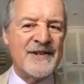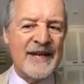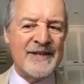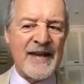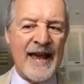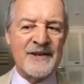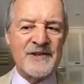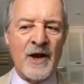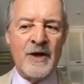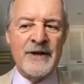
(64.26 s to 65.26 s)
Sea
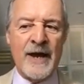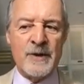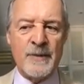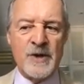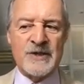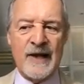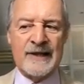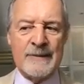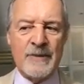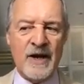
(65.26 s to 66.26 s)
attacks are now the most
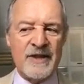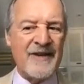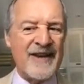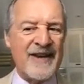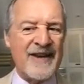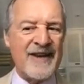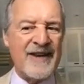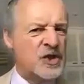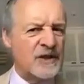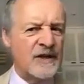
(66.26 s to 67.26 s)
likely path of
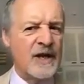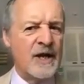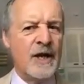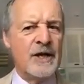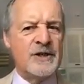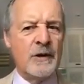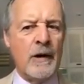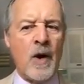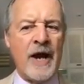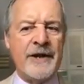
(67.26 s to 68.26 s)
escalation
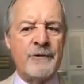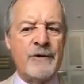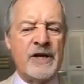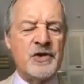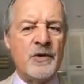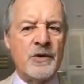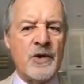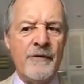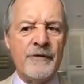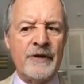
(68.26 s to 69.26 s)
to a wider regional
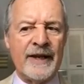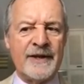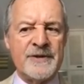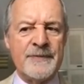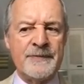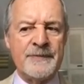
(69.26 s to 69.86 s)
conflict.